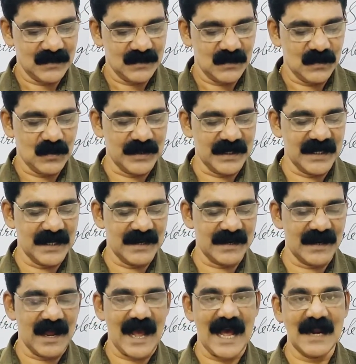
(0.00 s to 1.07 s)
Oh dear,
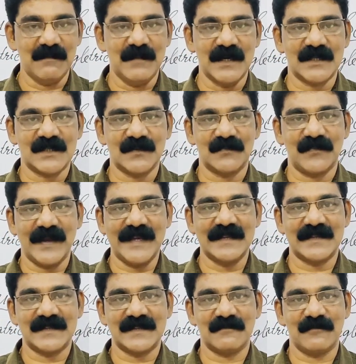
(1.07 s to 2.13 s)
Albert's
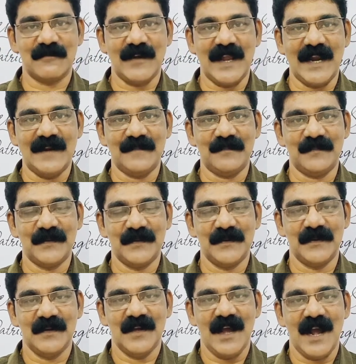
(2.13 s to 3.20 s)
face fell.
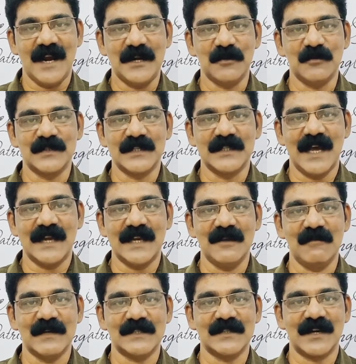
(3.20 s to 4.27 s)
And you see that
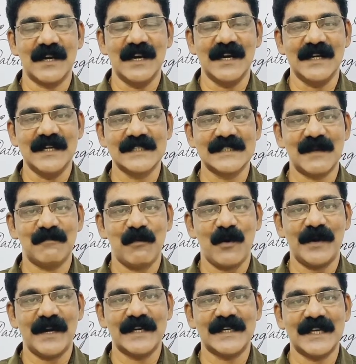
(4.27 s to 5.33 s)
he was really
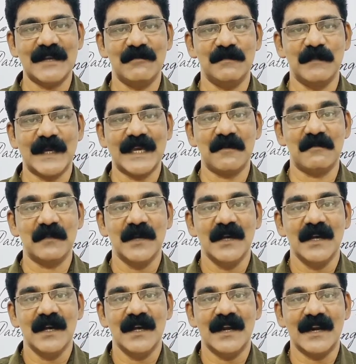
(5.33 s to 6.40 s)
disappointed. He
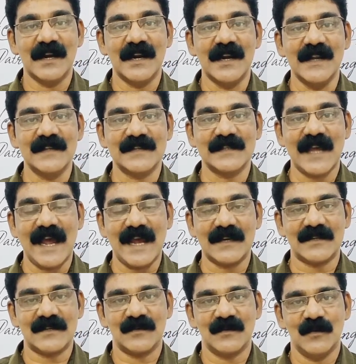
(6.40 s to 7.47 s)
became uh, really
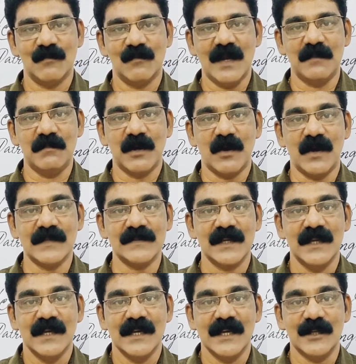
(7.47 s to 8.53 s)
sad. Why? Because
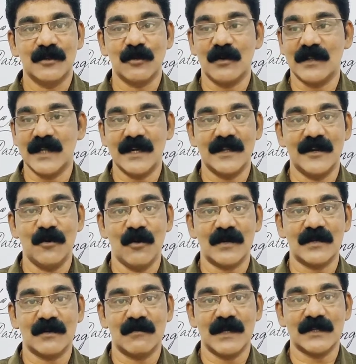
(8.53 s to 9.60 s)
he thought that the
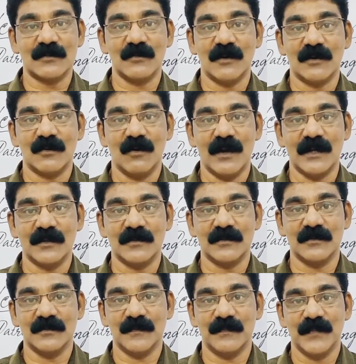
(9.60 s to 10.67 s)
doctor was not going
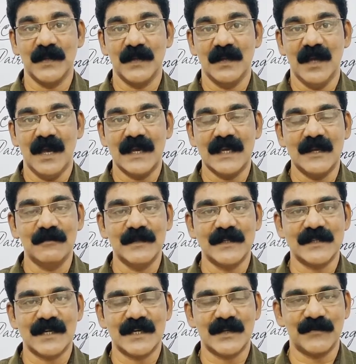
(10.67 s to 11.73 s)
to uh, give the
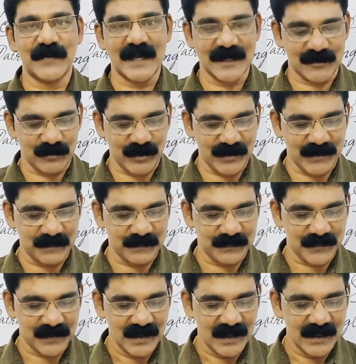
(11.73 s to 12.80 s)
certificate to him.
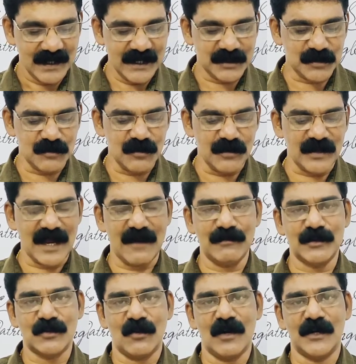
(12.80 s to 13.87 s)
He should not
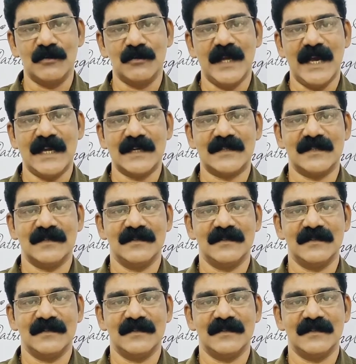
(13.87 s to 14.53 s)
have told you that.